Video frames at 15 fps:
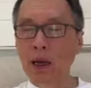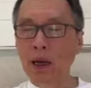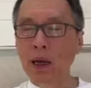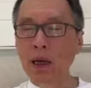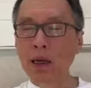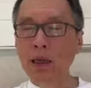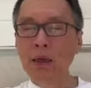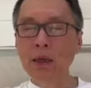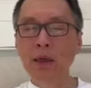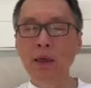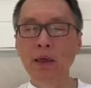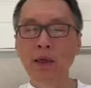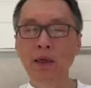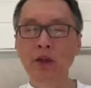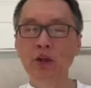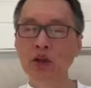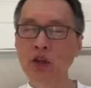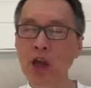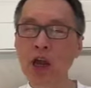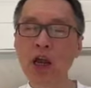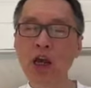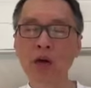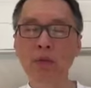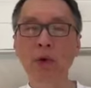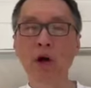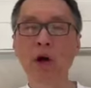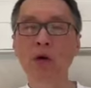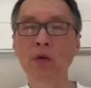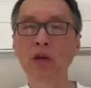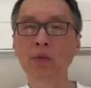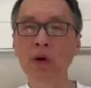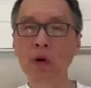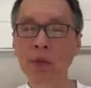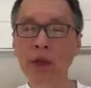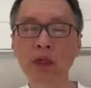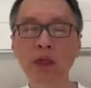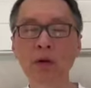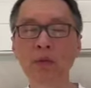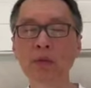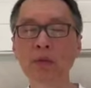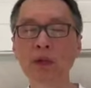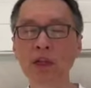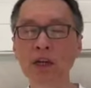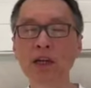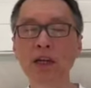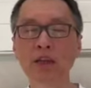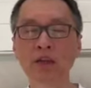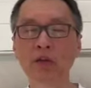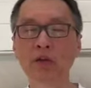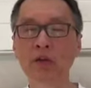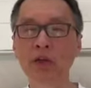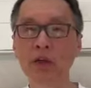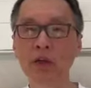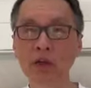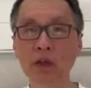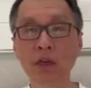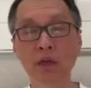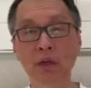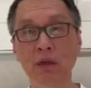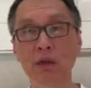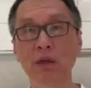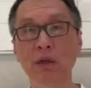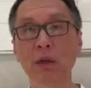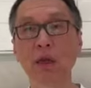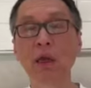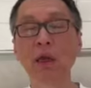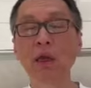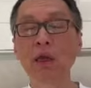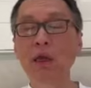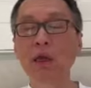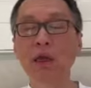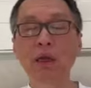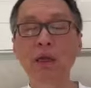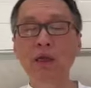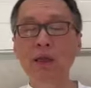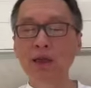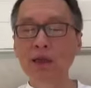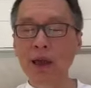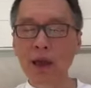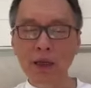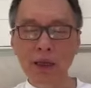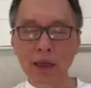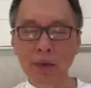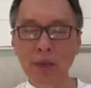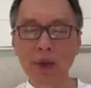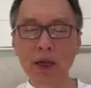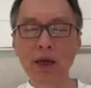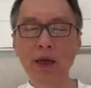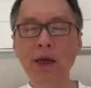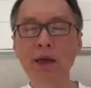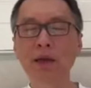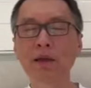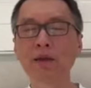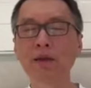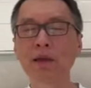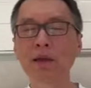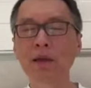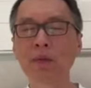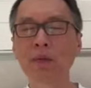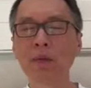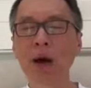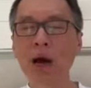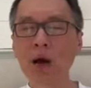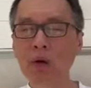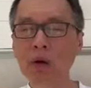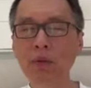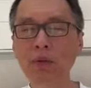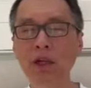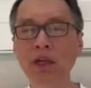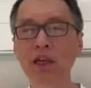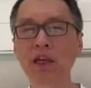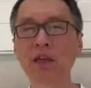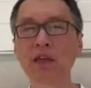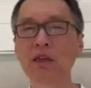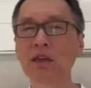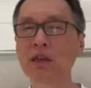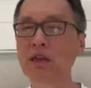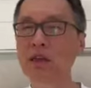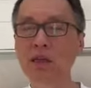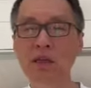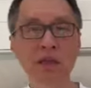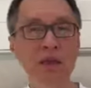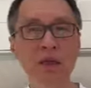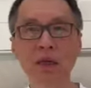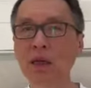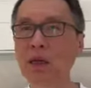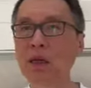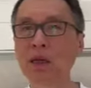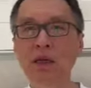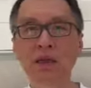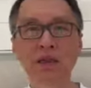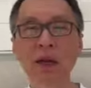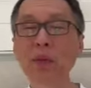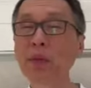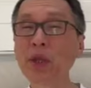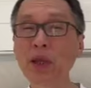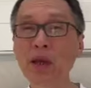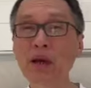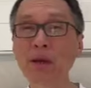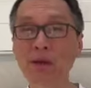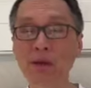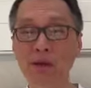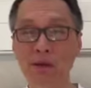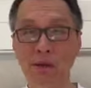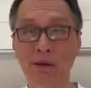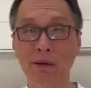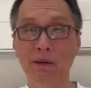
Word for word: I share about the momentum play is a real deal. The technique play, the power play is something else.